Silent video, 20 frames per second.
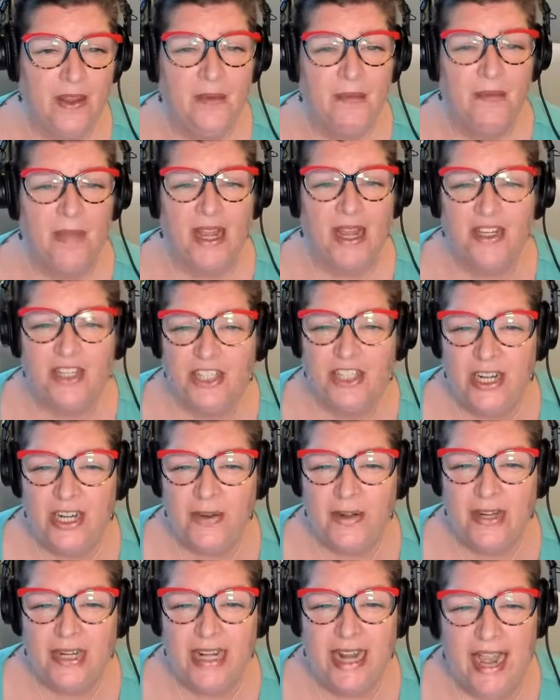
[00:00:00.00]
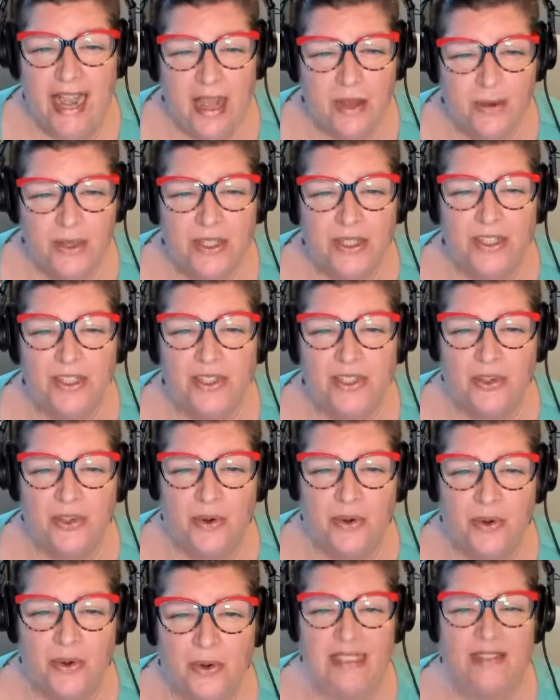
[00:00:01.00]
By sharing our
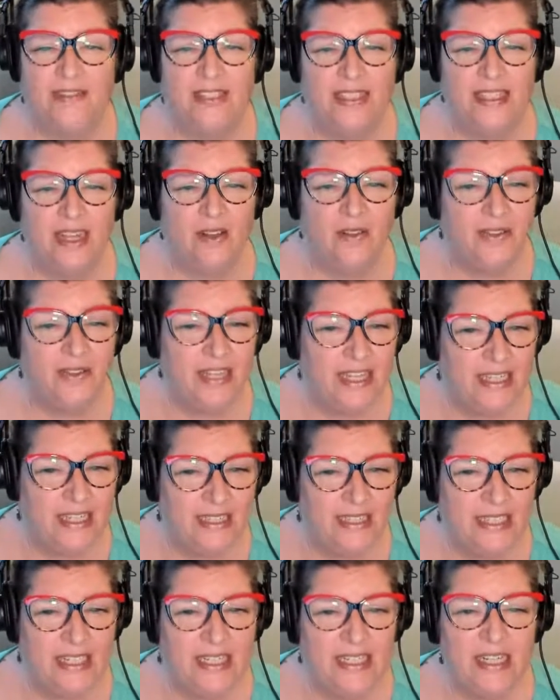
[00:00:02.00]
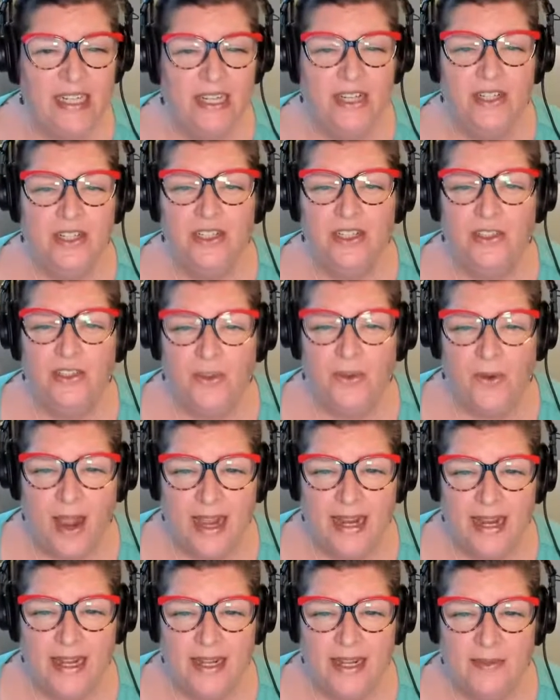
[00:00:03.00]
stories of self-healing,
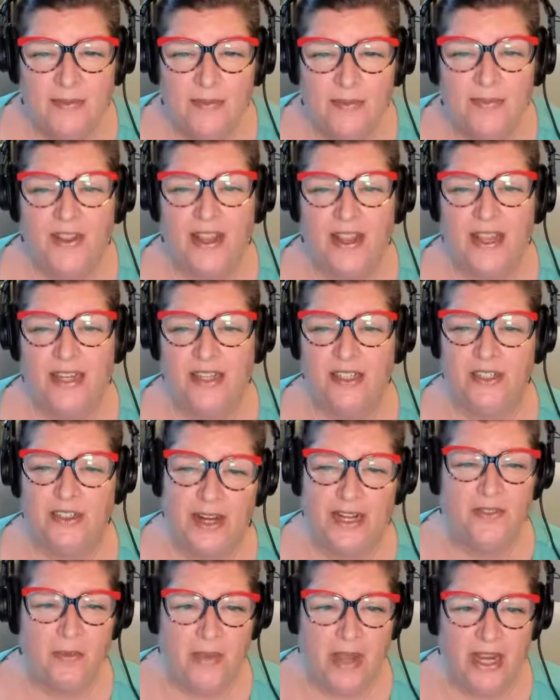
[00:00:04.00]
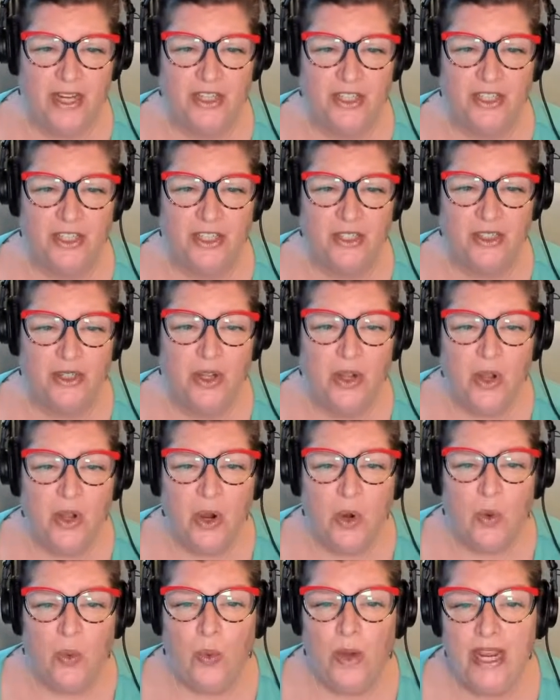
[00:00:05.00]
triumph, and transformation,
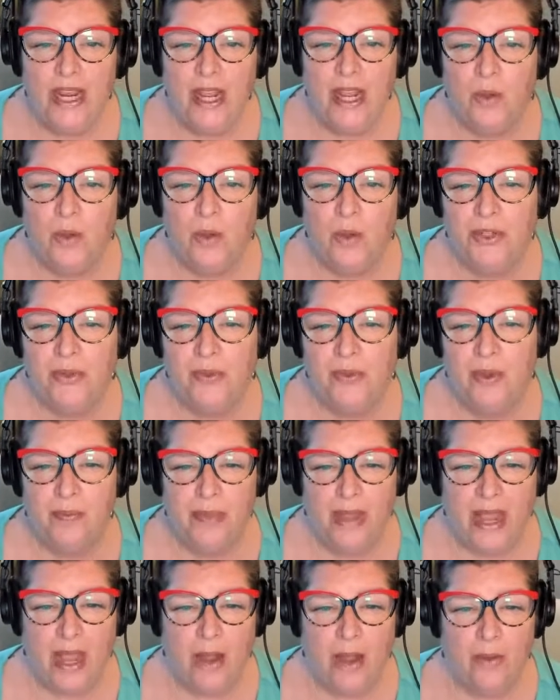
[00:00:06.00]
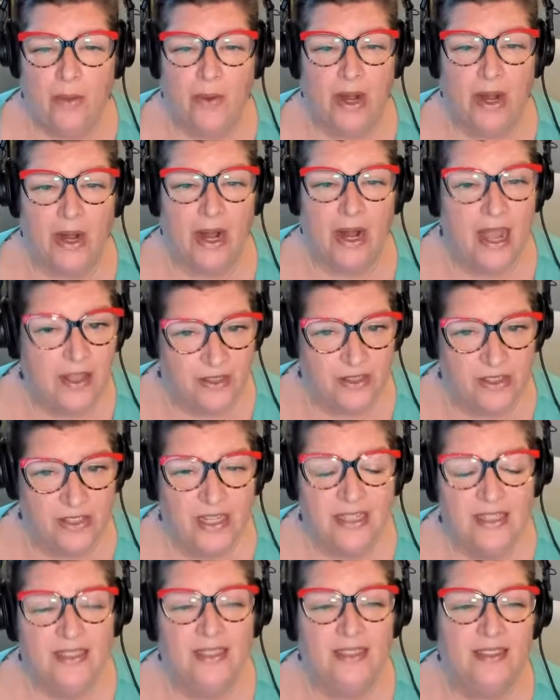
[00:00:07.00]
we hope to empower others
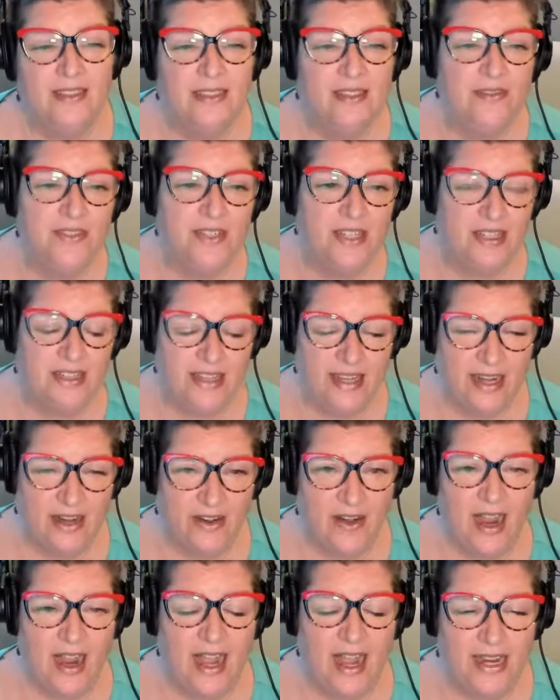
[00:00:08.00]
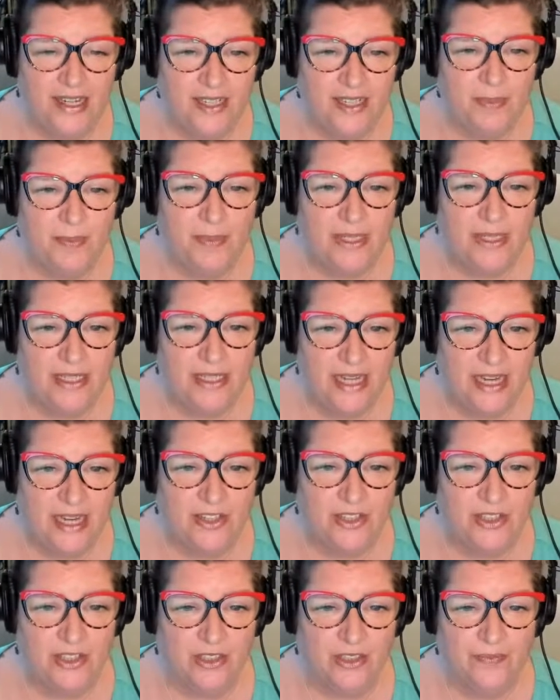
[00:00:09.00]
to live to their highest
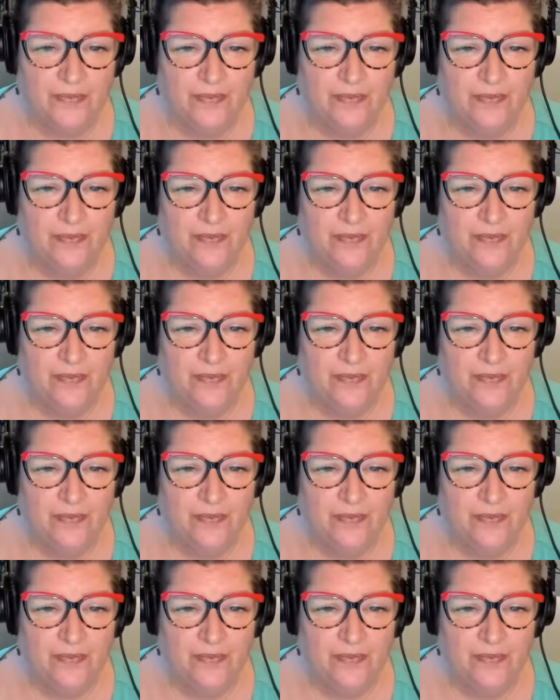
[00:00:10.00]
potential.